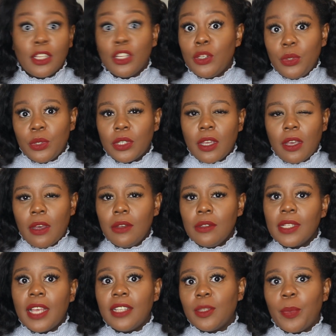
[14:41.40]
the loose curls
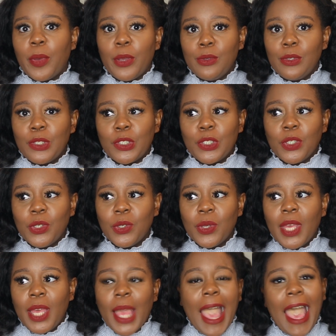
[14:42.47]
as opposed to
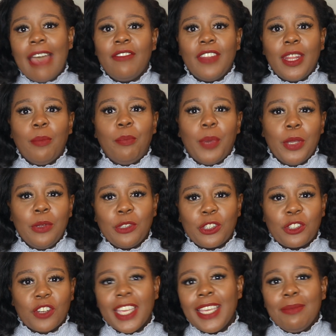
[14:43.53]
having it bone
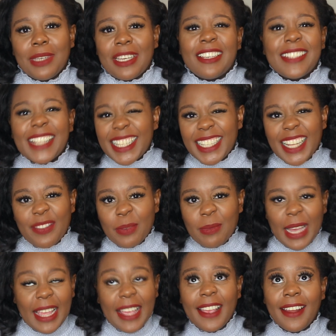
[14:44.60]
straight, because that's never
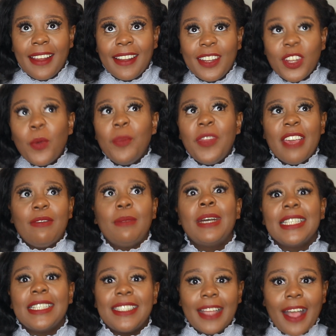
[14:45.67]
my
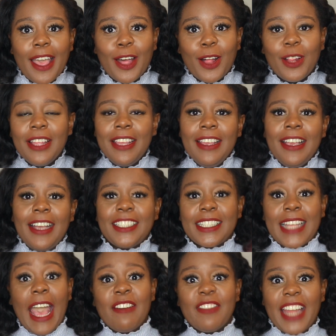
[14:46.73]
style. I just
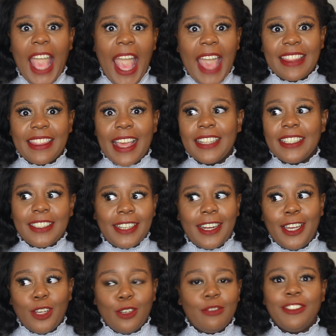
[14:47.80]
haven't had that
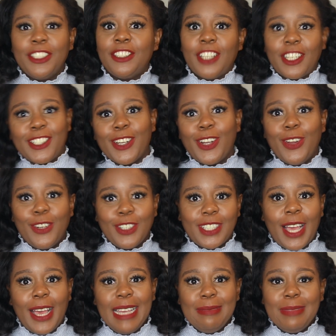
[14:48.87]
style for such a long
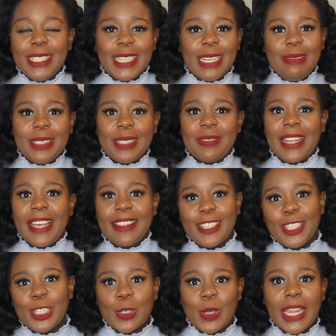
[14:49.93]
time in terms of like the
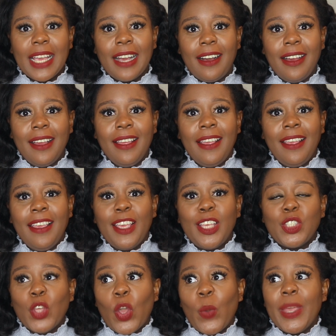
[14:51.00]
straight cut.
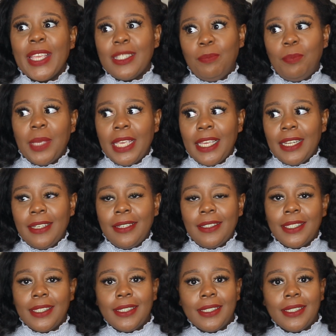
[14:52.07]
It's always been